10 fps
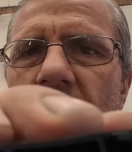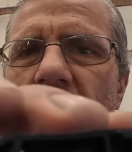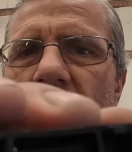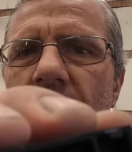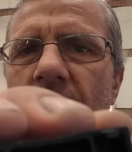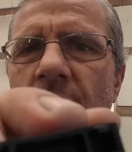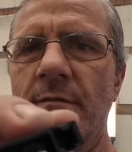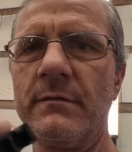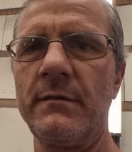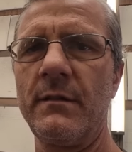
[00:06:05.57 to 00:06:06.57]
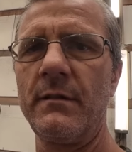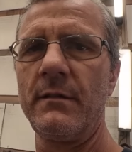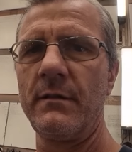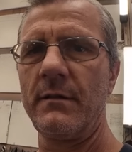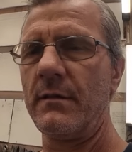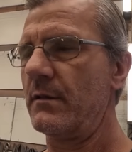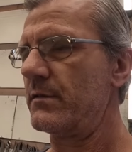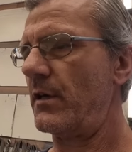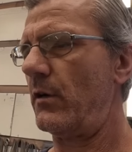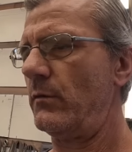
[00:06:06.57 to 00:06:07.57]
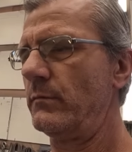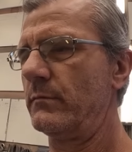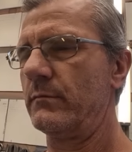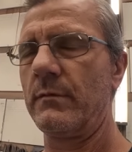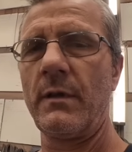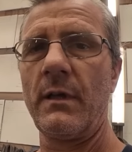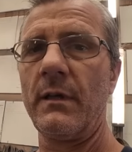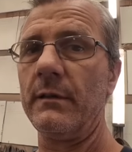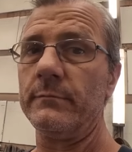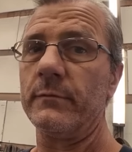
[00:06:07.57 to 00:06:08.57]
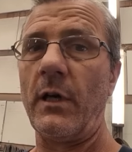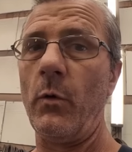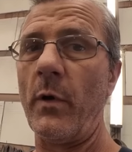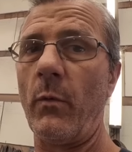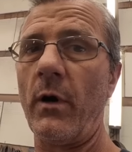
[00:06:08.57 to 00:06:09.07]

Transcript: in there and there. So, well, I hope it